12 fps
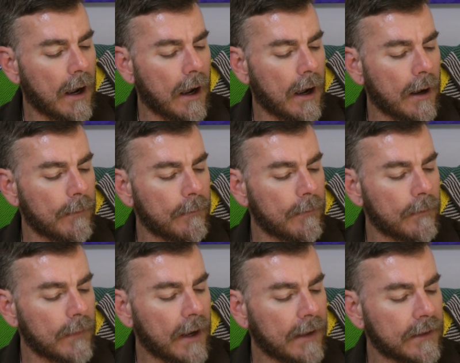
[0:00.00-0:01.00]

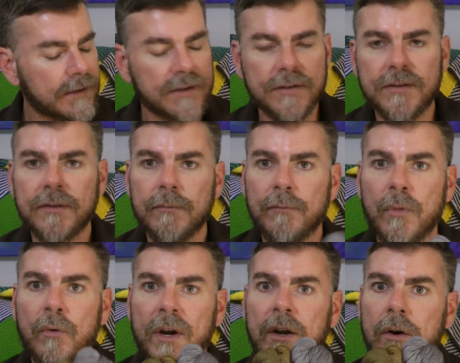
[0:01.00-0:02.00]
Um, and this is
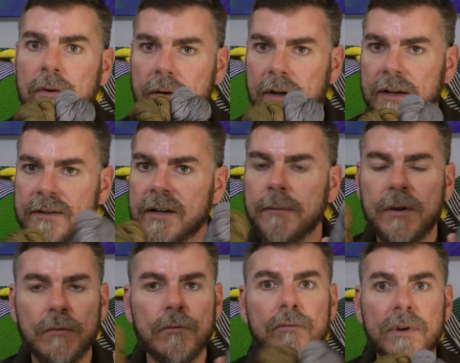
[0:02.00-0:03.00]
merino. It's going to
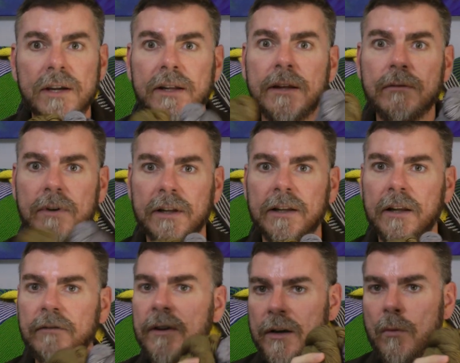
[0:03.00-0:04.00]
be really, really
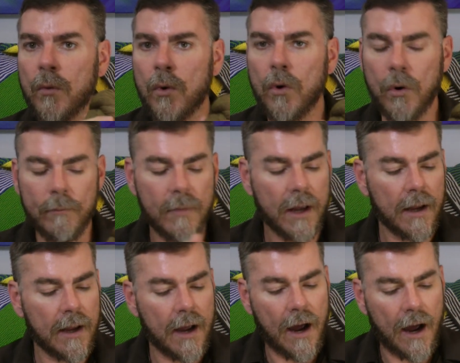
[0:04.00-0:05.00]
lovely and warm.
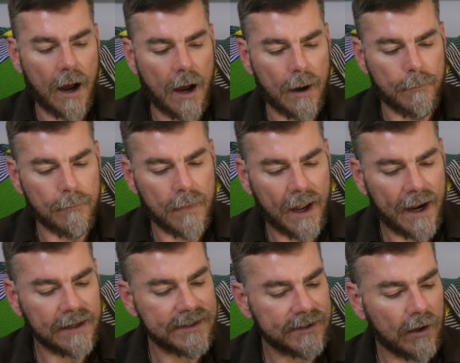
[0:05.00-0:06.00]
Um,
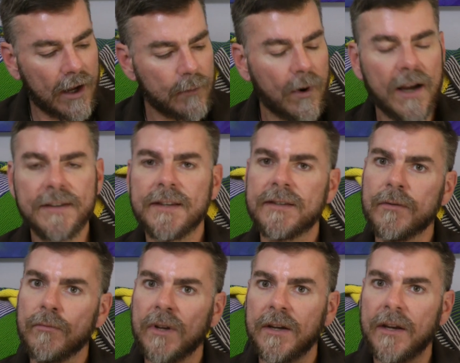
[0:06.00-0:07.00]
and slideways is a
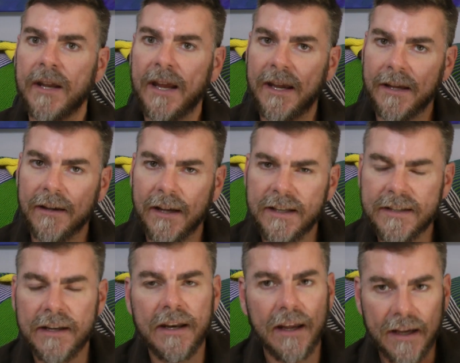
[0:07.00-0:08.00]
really, it,
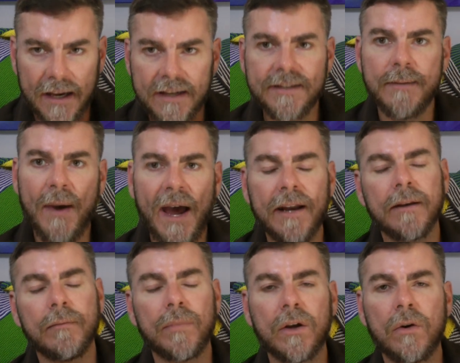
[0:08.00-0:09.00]
it's an easy
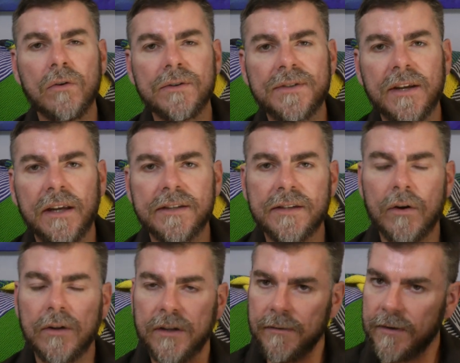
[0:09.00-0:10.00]
pattern because it's
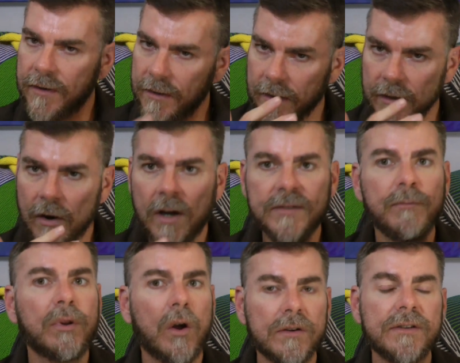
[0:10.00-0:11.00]
got your, your nice
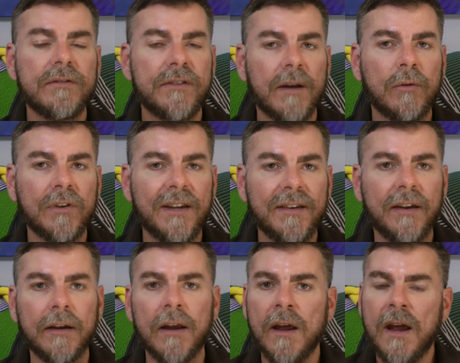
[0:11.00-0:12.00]
blocks of double
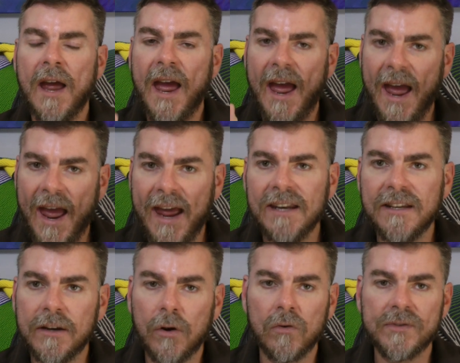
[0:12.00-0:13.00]
knitting and
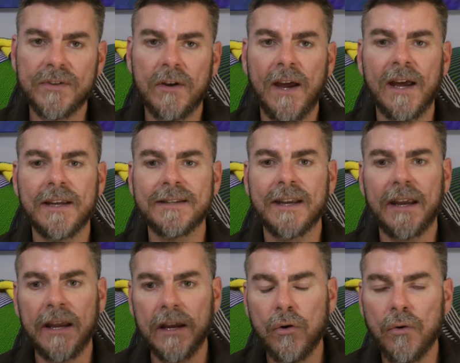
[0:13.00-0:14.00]
it also has
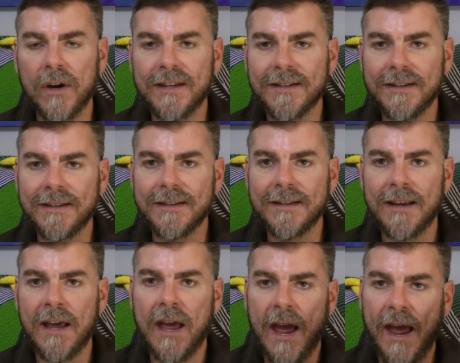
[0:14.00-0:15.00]
increases
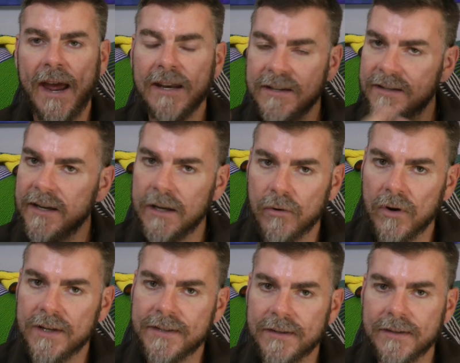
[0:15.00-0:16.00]
and
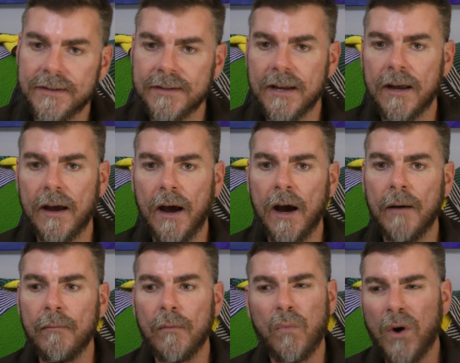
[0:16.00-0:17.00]
decreases
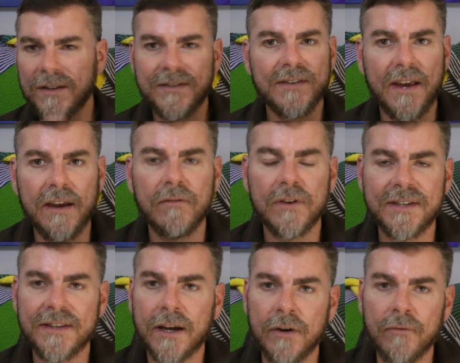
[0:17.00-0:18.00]
um, once every
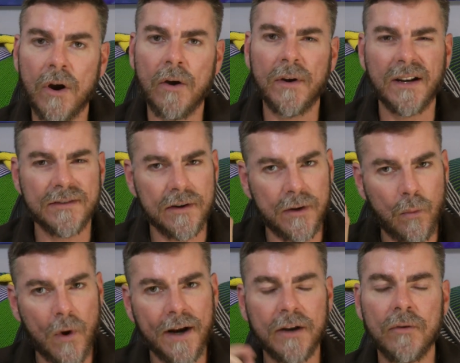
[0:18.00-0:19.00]
second row and it's only
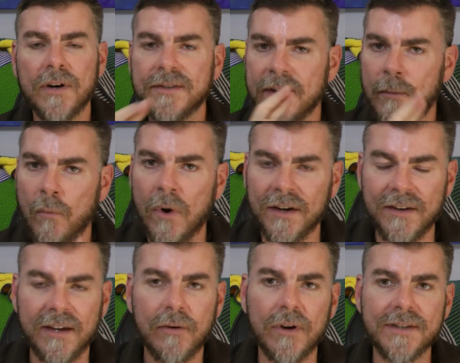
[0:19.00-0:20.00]
one increase and one
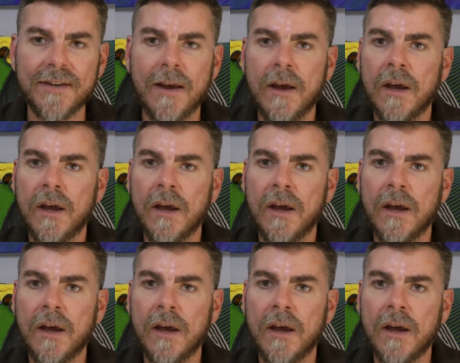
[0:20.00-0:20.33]
decrease.